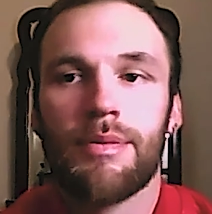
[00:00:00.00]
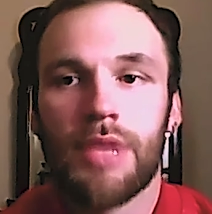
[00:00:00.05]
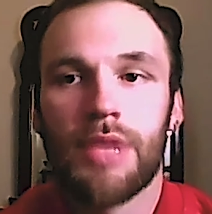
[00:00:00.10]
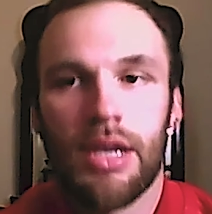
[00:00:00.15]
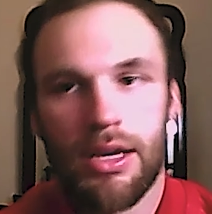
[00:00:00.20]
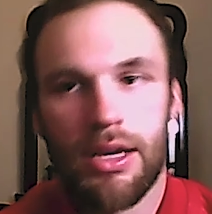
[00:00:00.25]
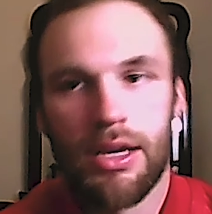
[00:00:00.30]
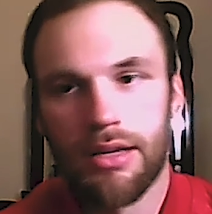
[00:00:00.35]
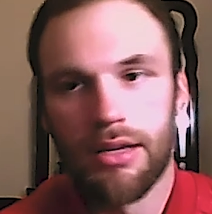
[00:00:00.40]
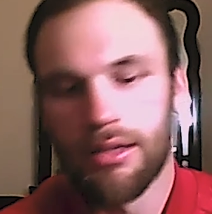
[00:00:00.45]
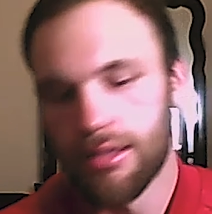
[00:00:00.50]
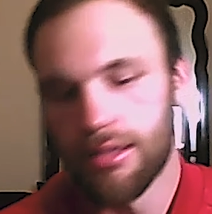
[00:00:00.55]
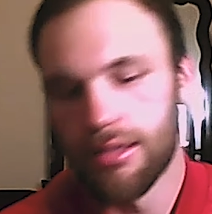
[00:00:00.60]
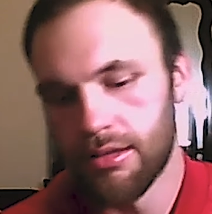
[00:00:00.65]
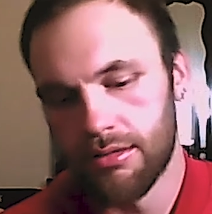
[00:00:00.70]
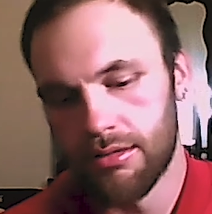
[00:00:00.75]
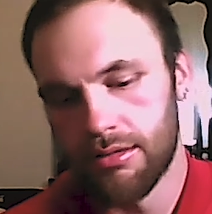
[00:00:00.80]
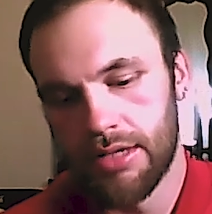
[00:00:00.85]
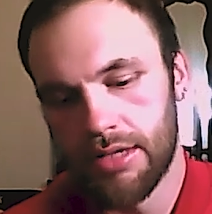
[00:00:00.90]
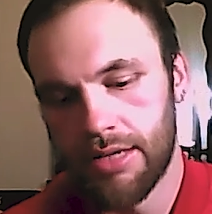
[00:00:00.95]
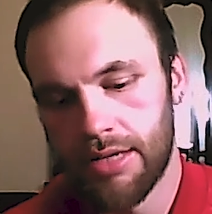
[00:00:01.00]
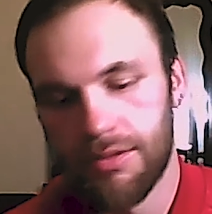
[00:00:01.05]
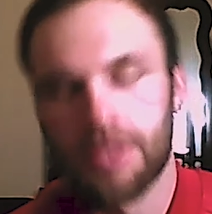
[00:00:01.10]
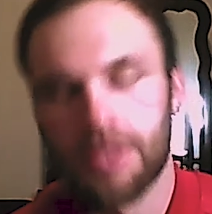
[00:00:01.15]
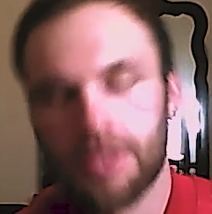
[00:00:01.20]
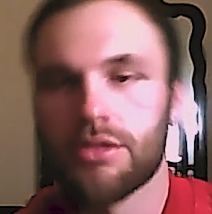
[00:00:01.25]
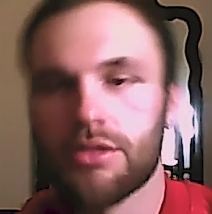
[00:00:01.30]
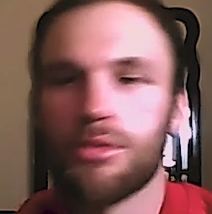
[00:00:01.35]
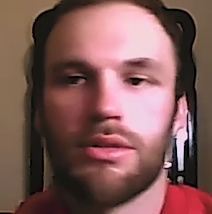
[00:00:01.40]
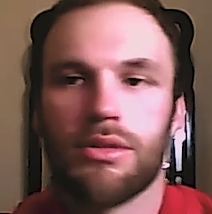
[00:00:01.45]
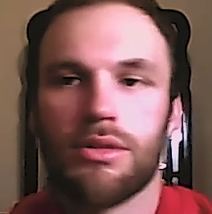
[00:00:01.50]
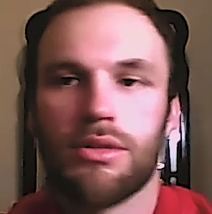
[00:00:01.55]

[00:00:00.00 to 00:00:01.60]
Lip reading: hey, I have this going